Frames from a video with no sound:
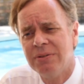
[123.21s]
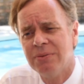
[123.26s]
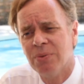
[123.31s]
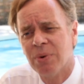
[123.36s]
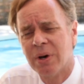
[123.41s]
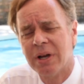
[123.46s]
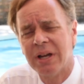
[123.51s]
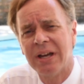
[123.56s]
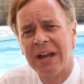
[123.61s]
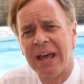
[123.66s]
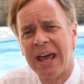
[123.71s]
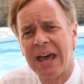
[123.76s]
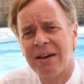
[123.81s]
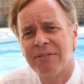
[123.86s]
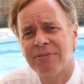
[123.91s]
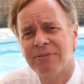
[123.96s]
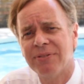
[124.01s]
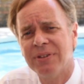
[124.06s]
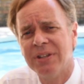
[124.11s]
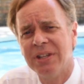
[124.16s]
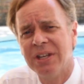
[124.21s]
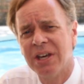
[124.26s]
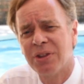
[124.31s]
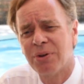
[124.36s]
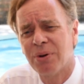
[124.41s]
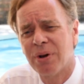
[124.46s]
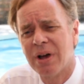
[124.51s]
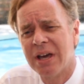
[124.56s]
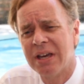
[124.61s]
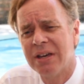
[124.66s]
one and a half in the
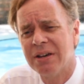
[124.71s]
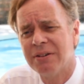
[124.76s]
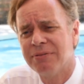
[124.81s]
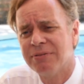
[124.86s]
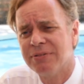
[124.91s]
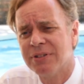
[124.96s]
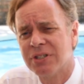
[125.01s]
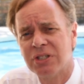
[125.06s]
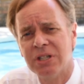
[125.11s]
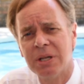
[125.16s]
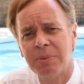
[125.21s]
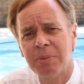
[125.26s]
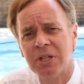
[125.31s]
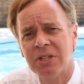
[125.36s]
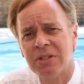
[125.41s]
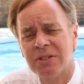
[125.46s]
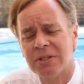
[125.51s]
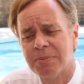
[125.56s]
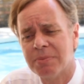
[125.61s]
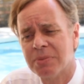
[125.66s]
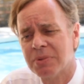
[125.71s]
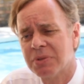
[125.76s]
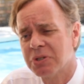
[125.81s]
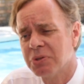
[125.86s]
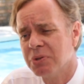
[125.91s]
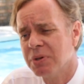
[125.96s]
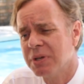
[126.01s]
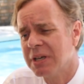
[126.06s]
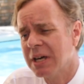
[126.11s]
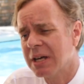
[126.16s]
other eye of astigmatism.
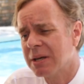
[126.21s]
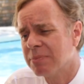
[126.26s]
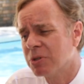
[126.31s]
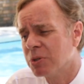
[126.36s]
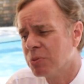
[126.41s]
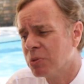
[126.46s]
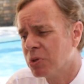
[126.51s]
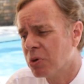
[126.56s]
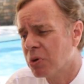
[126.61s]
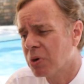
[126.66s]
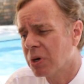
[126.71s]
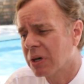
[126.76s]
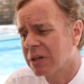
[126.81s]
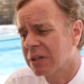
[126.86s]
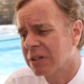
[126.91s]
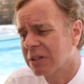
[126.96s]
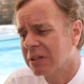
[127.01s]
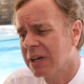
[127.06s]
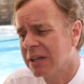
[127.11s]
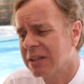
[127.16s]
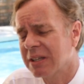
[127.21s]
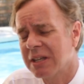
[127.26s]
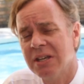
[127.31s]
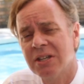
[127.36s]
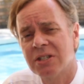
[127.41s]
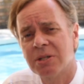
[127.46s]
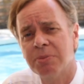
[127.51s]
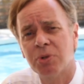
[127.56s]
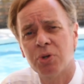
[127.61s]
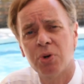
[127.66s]
So he got him some got the
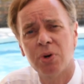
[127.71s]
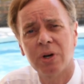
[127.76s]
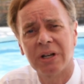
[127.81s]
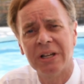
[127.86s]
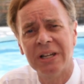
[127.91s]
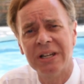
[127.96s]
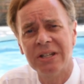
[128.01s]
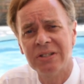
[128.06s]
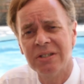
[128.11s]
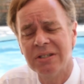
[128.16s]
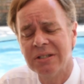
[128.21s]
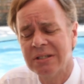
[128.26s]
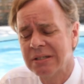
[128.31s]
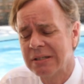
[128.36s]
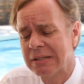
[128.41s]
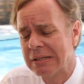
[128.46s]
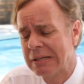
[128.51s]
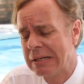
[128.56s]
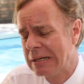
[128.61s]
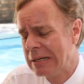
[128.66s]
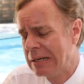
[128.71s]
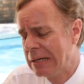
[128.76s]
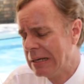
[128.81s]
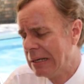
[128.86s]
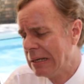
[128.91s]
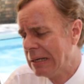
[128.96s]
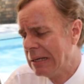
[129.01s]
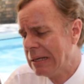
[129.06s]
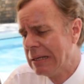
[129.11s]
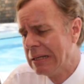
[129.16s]
king some toric lenses.
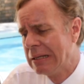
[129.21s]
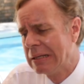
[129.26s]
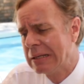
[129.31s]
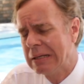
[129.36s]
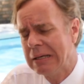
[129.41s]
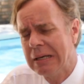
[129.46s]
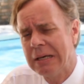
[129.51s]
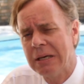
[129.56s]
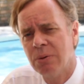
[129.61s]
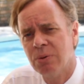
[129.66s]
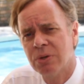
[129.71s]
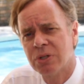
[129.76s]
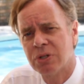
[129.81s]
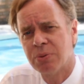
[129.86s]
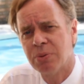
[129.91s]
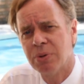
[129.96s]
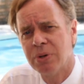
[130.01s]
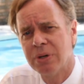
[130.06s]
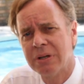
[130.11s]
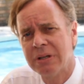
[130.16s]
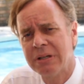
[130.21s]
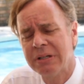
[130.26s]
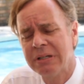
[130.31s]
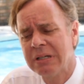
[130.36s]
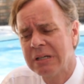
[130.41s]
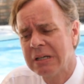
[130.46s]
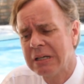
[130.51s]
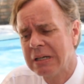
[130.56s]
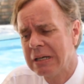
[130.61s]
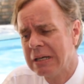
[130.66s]
King was
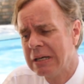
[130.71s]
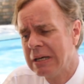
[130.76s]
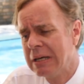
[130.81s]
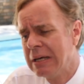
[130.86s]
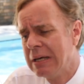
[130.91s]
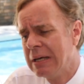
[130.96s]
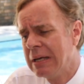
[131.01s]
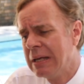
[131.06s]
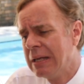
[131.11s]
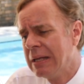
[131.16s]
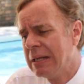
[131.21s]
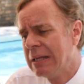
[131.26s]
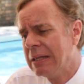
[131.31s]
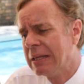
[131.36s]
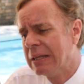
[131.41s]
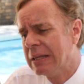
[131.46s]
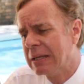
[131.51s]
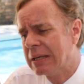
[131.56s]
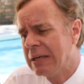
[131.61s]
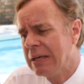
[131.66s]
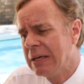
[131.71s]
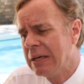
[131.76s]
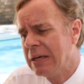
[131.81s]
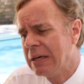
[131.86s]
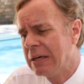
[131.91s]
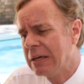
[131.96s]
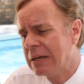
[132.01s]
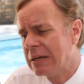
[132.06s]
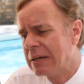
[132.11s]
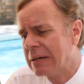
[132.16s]
thrilled. The
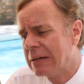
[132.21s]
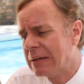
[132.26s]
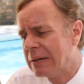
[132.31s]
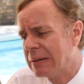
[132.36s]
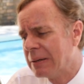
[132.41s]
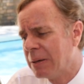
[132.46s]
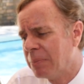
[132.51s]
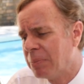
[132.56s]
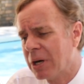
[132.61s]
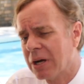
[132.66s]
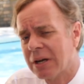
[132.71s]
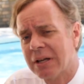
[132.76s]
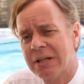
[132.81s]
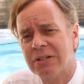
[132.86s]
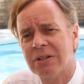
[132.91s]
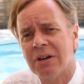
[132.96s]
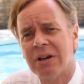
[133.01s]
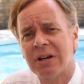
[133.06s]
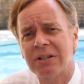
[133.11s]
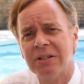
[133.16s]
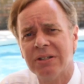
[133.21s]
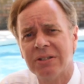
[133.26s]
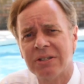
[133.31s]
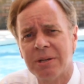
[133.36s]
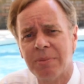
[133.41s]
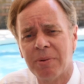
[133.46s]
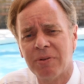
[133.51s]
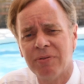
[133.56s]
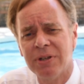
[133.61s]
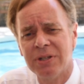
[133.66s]
king apparently talked to
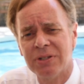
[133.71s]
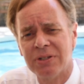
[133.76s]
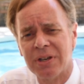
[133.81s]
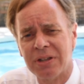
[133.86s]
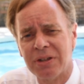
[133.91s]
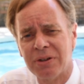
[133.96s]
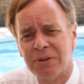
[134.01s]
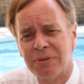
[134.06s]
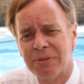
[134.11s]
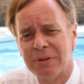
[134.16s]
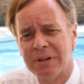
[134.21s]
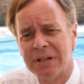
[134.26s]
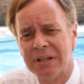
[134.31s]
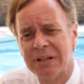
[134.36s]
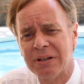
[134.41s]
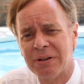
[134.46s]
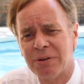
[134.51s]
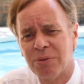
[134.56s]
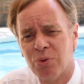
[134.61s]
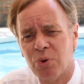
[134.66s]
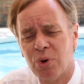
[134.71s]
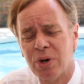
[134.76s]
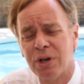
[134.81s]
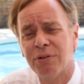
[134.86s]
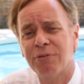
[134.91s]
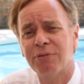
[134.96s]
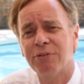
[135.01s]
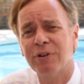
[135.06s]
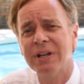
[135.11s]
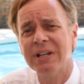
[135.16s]
some of his other
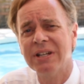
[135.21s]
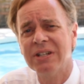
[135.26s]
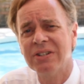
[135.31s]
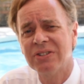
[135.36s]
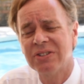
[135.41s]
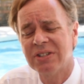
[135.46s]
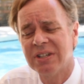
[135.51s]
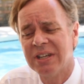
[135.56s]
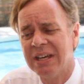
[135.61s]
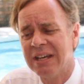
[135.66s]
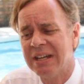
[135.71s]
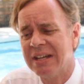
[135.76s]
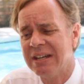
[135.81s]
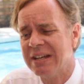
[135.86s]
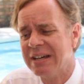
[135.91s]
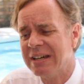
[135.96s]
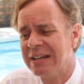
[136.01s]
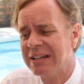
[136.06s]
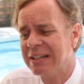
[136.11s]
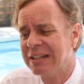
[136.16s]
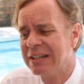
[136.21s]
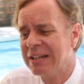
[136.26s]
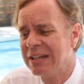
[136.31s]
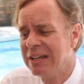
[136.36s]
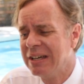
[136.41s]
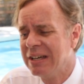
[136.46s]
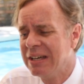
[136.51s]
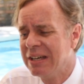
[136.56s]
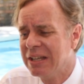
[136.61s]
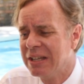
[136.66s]
royal friends, and
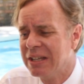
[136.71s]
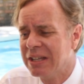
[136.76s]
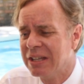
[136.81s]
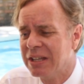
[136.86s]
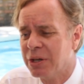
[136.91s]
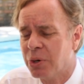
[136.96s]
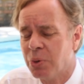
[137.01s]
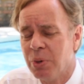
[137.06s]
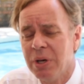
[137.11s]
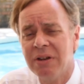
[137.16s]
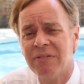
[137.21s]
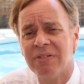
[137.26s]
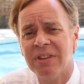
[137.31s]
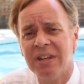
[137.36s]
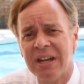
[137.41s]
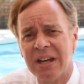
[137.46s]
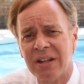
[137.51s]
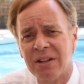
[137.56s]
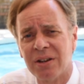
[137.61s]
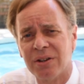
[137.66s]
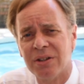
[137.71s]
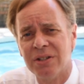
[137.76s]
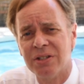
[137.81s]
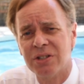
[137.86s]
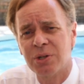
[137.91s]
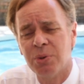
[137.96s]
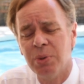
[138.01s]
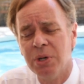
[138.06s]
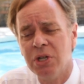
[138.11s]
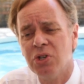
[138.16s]
the Queen of the
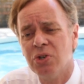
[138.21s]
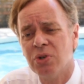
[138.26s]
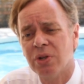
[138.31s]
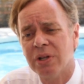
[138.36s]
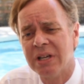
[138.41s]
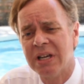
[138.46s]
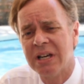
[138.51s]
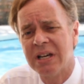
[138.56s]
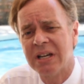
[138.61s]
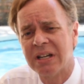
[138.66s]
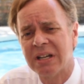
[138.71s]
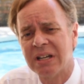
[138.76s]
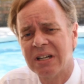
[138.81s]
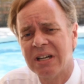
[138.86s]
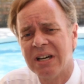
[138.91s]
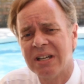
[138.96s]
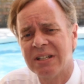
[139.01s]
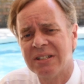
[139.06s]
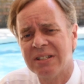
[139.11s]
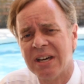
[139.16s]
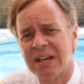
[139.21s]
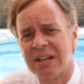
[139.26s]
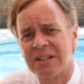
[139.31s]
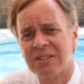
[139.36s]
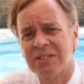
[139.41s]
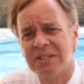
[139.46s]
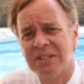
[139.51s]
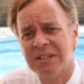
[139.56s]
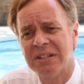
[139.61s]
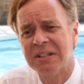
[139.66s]
Netherlands, Queen Juliana,
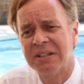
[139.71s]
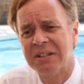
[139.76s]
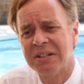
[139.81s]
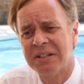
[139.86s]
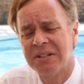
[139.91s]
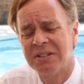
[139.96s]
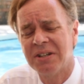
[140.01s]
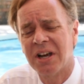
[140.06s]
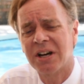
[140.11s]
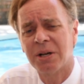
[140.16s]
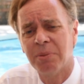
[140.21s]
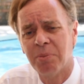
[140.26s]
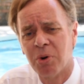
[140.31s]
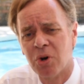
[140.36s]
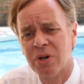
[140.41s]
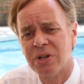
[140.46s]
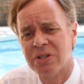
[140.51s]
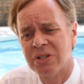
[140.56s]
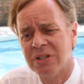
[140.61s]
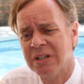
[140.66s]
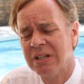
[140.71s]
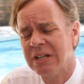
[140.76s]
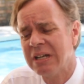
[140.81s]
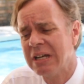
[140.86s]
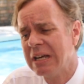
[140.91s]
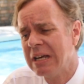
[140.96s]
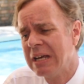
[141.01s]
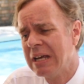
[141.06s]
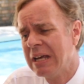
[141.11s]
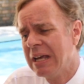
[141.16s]
contacts Dr. Morrison,
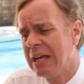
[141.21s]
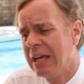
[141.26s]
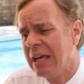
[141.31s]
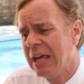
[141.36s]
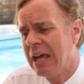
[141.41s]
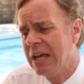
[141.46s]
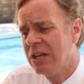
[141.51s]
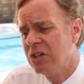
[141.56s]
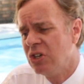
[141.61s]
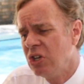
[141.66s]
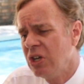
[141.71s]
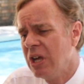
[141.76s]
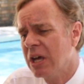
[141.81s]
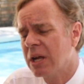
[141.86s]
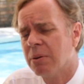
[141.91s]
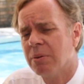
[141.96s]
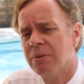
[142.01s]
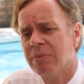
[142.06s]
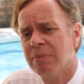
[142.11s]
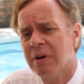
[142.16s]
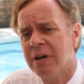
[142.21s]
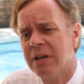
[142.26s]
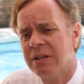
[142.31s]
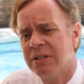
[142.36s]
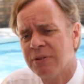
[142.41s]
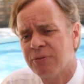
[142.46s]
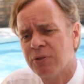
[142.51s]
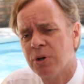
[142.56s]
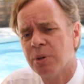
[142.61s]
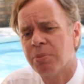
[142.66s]
and she had a
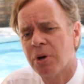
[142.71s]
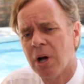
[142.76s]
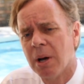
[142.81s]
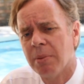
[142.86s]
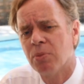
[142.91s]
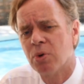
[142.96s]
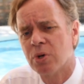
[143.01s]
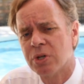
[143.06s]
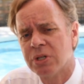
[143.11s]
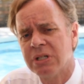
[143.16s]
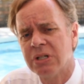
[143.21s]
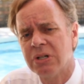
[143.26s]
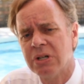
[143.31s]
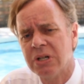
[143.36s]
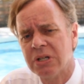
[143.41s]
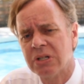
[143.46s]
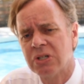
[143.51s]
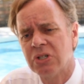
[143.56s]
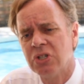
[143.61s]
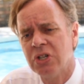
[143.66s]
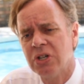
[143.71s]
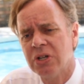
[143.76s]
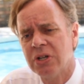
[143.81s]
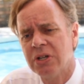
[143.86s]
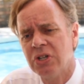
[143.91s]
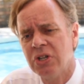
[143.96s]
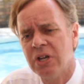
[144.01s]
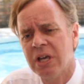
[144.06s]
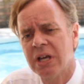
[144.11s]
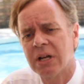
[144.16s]
different problem, more serious.
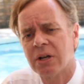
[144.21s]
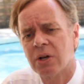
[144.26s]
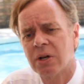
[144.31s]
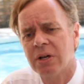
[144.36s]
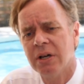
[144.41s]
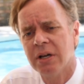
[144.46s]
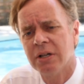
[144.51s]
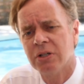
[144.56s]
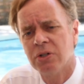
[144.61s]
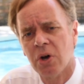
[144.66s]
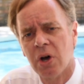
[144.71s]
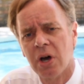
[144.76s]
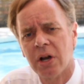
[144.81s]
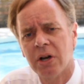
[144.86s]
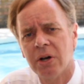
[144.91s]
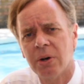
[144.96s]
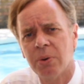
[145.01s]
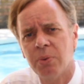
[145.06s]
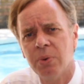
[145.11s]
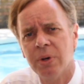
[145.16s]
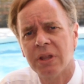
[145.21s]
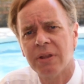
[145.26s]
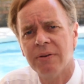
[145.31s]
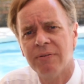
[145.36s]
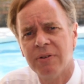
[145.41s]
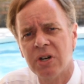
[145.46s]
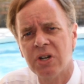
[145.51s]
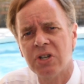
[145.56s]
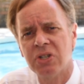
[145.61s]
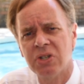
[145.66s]
She had a daughter with
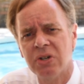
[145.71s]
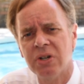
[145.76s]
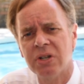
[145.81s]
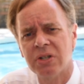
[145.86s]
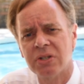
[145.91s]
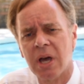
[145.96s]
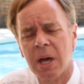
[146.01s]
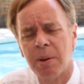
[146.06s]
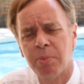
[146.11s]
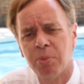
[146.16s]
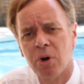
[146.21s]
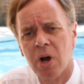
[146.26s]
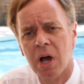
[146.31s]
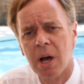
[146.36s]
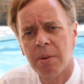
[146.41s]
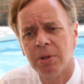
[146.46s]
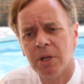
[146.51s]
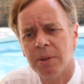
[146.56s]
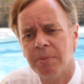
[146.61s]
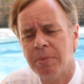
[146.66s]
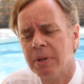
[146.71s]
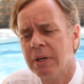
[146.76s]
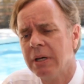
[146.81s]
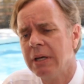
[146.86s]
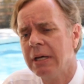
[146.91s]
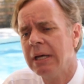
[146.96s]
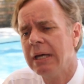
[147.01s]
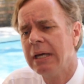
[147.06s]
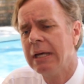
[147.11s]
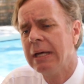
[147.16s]
a very serious eye problem,
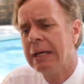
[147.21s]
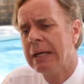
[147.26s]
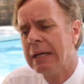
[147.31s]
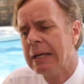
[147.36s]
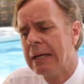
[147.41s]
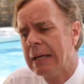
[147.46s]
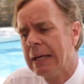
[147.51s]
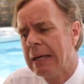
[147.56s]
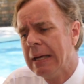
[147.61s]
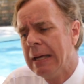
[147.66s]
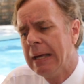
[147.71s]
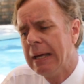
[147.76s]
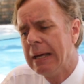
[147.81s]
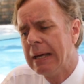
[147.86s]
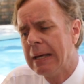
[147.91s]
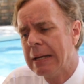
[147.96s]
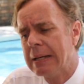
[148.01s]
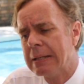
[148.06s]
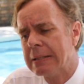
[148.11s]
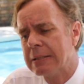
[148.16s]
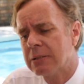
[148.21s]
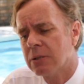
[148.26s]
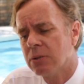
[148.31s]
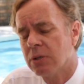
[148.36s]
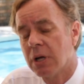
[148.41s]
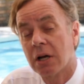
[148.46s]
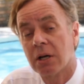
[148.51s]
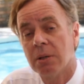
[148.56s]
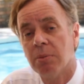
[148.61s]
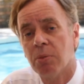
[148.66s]
and so
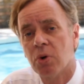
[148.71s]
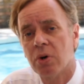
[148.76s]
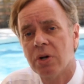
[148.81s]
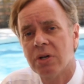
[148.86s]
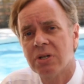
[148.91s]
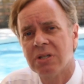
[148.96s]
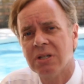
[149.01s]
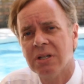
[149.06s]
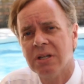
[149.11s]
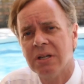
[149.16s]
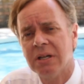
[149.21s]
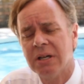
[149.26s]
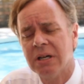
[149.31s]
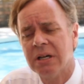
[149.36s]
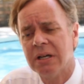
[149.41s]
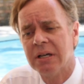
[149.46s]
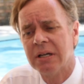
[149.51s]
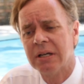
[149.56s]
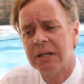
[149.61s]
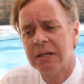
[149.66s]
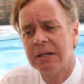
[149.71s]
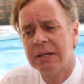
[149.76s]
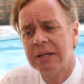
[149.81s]
Dr. Morrison